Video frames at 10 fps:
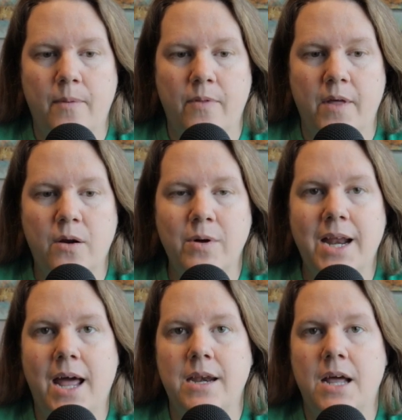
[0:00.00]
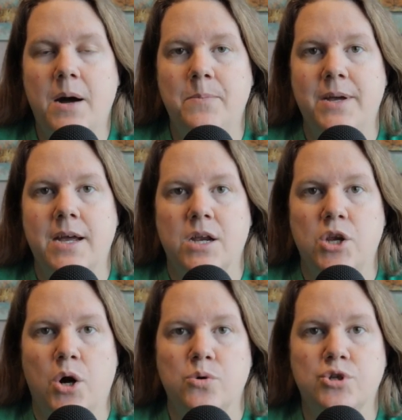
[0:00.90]
there would end up being
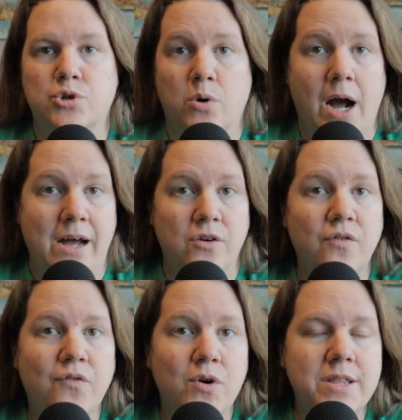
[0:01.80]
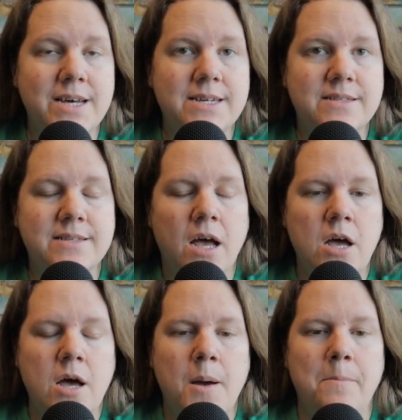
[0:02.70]
no trial for this
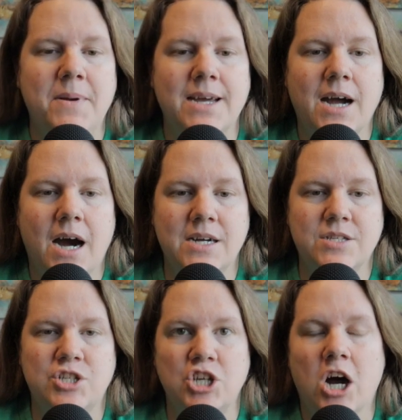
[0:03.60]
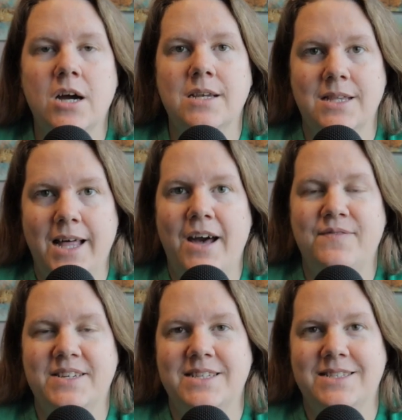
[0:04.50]
because John
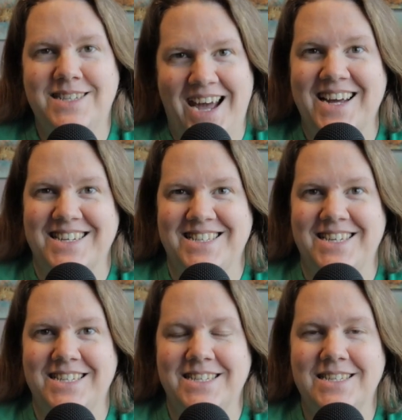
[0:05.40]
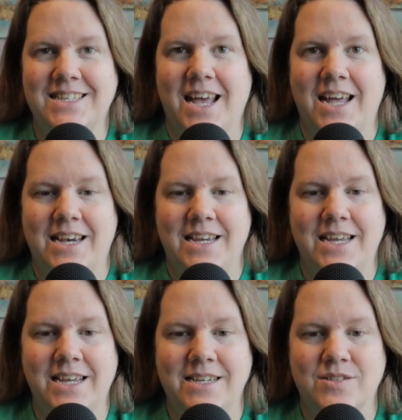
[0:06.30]
left Texas, and
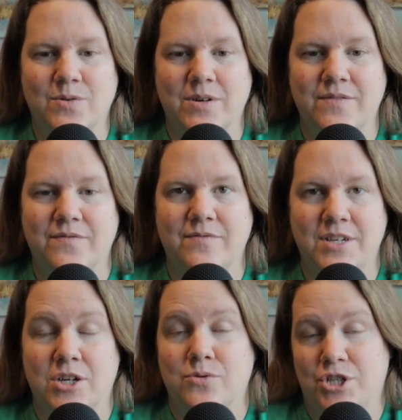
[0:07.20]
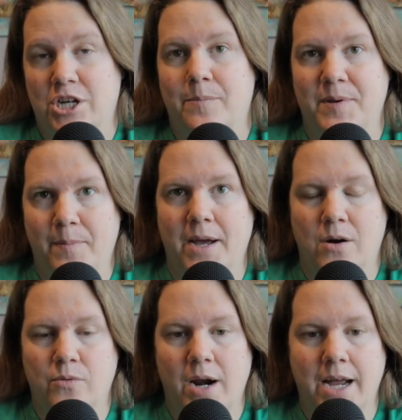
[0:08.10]
he sort of, jumped
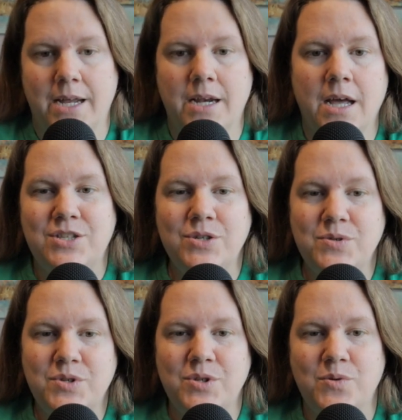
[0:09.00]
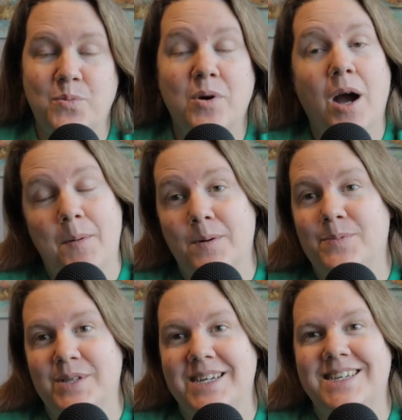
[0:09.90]
bail, right? Due to
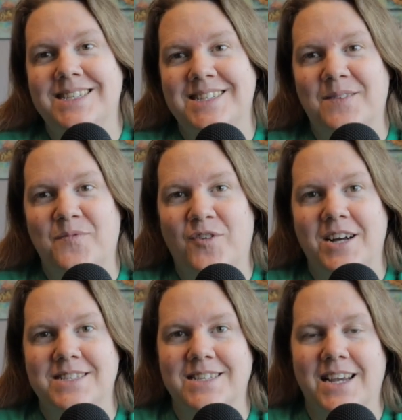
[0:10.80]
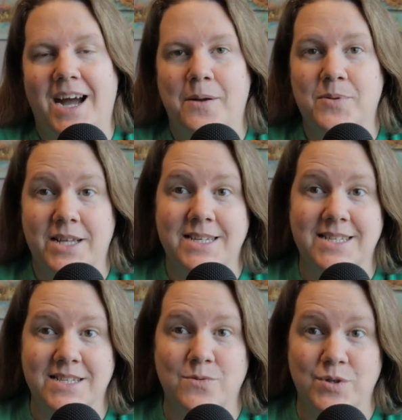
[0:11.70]
probably some friends in high
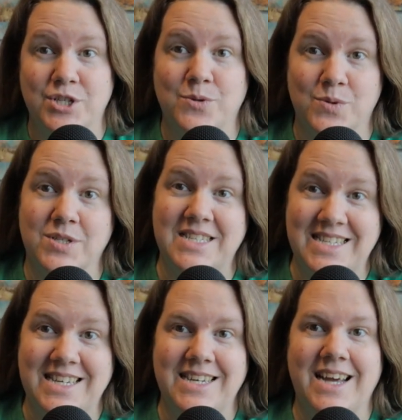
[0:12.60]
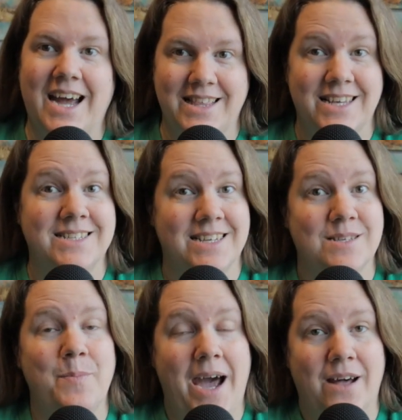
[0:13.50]
places, which you will see this as
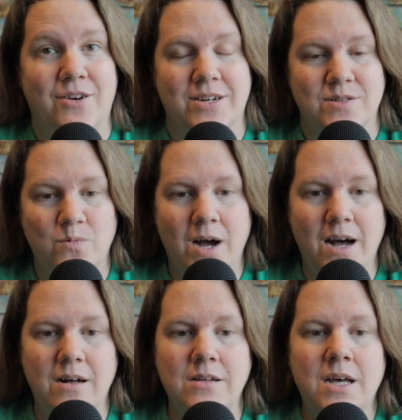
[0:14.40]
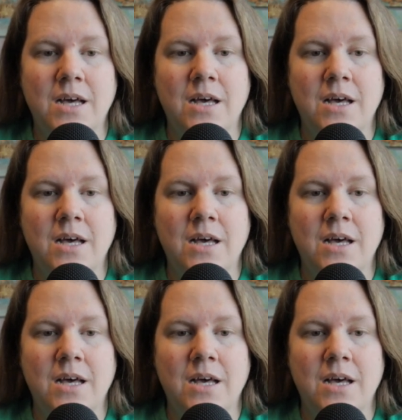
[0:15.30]
a pattern as well,